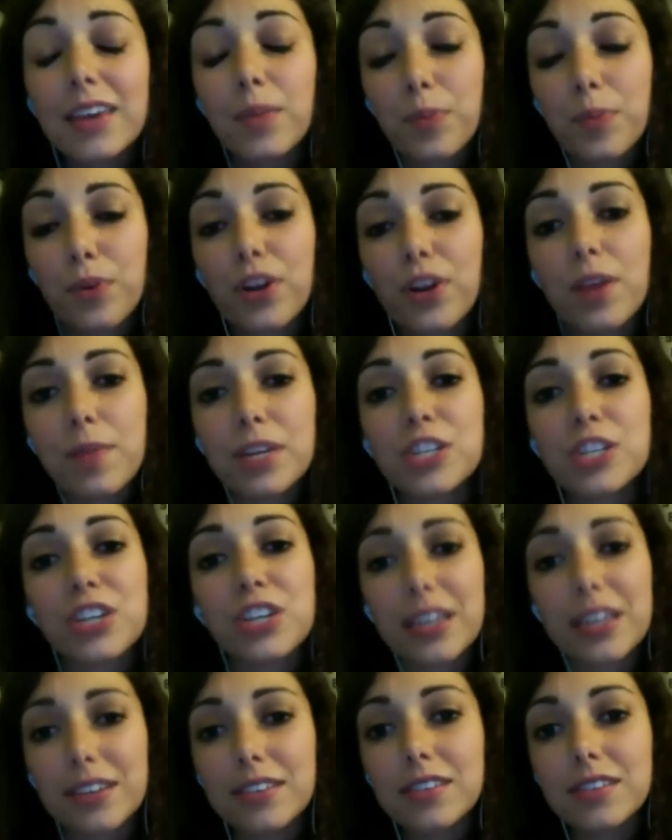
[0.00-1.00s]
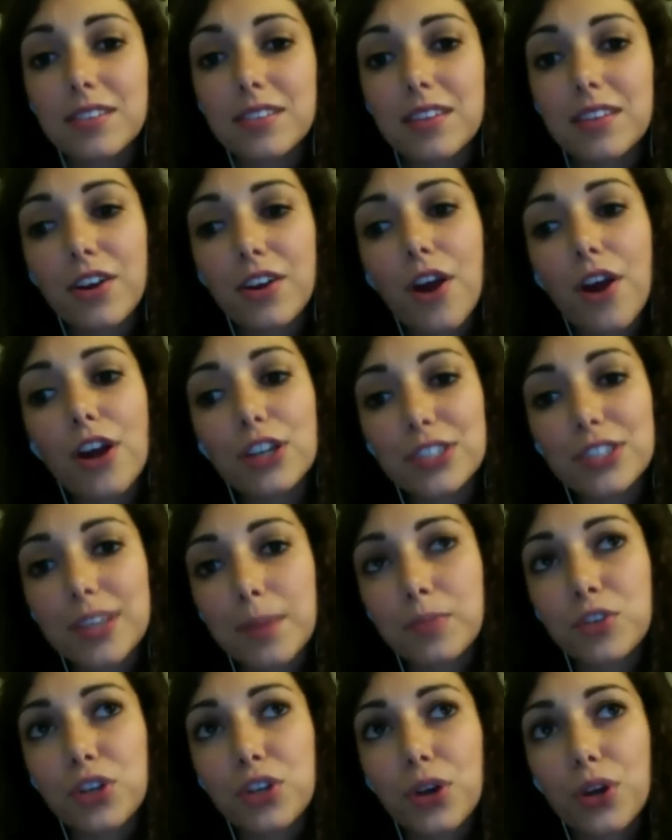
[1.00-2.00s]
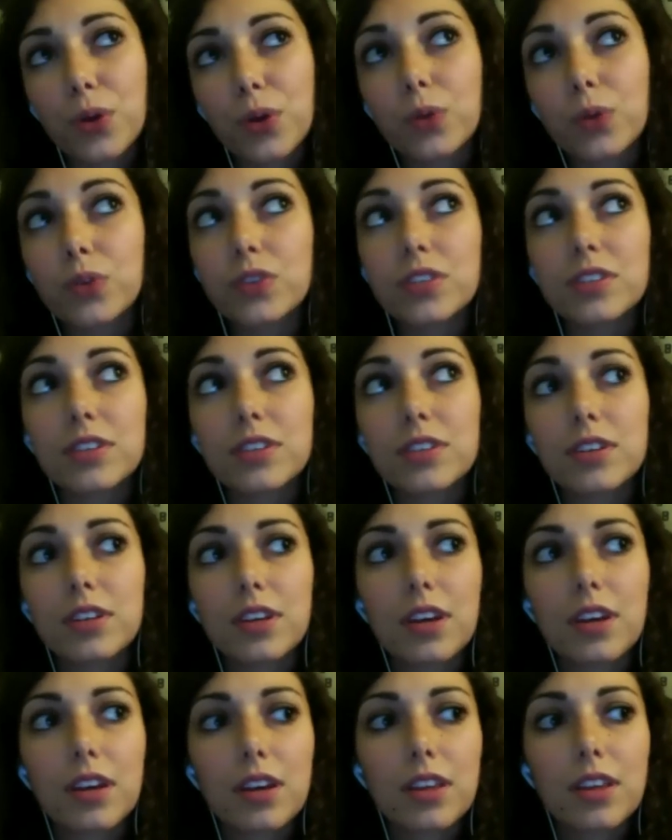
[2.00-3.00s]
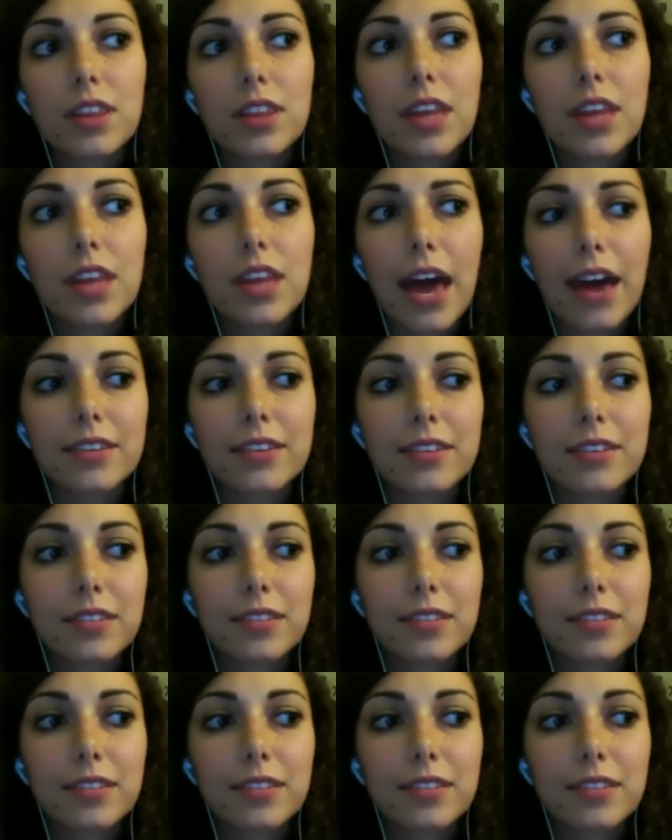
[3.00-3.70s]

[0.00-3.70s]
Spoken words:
it pretty much is. There are some shows that